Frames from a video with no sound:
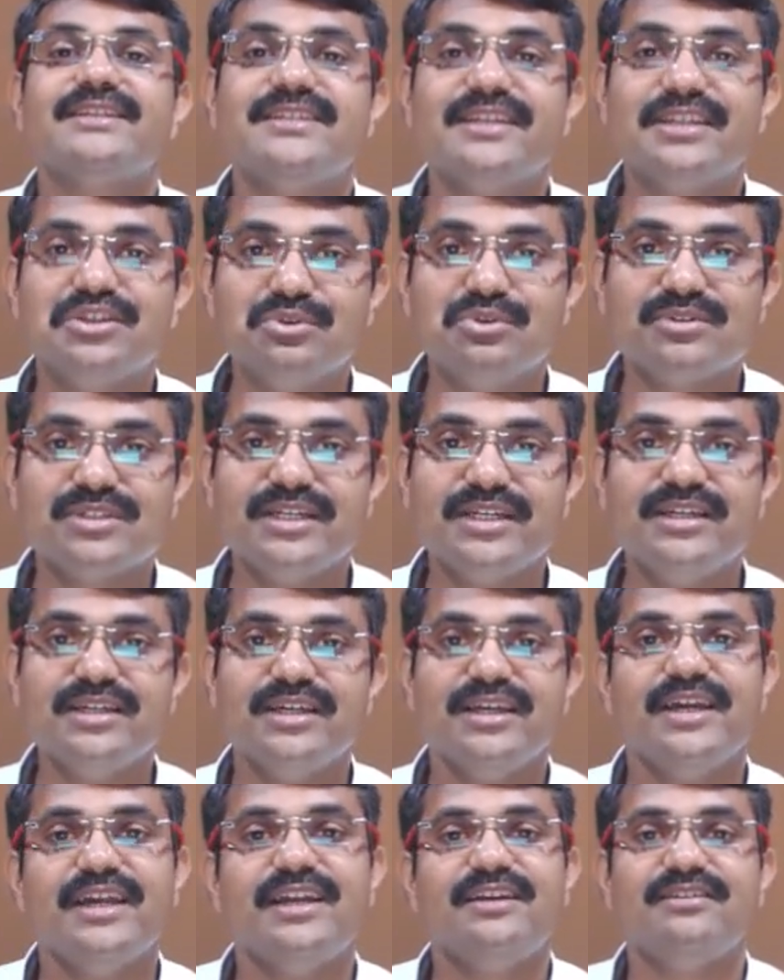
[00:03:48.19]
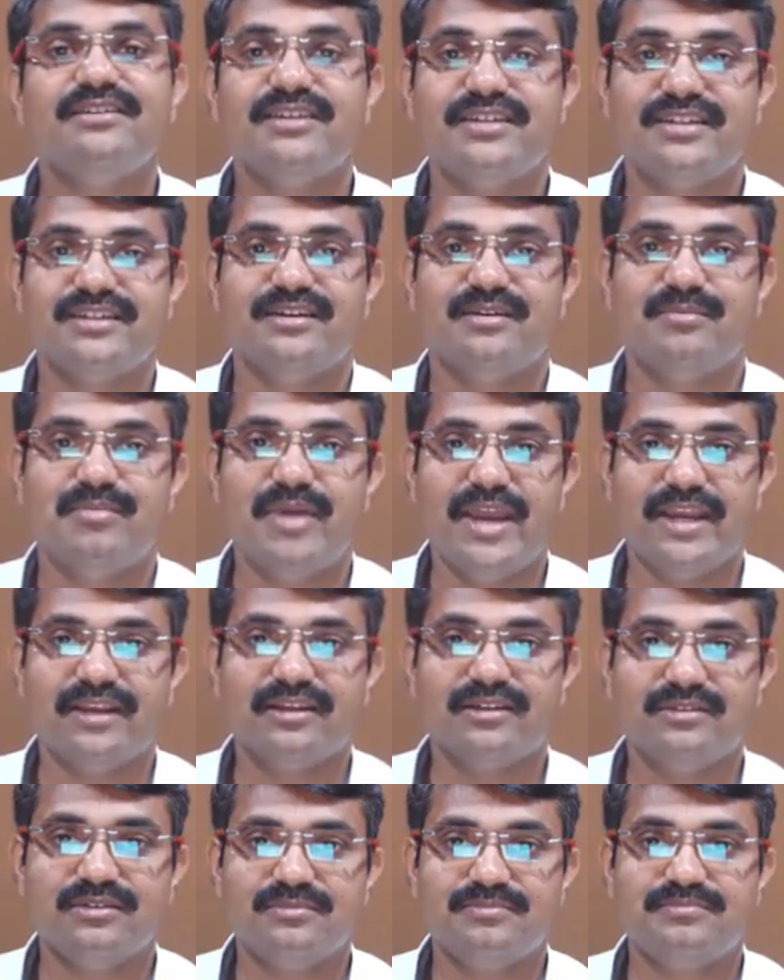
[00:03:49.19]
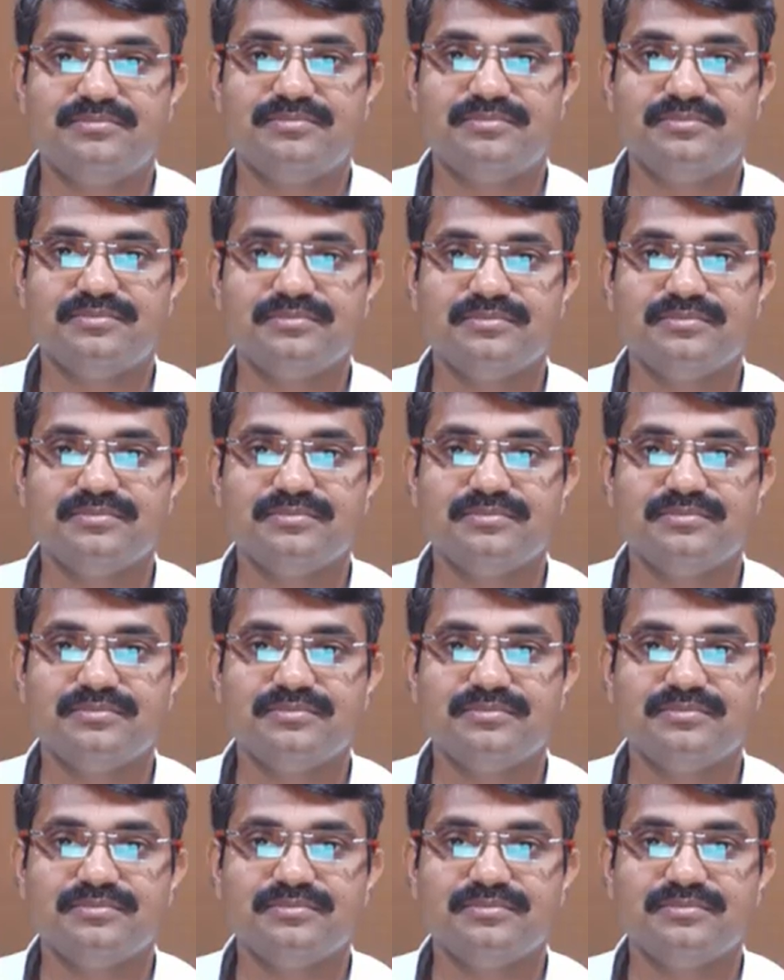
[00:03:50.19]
executed and returned back.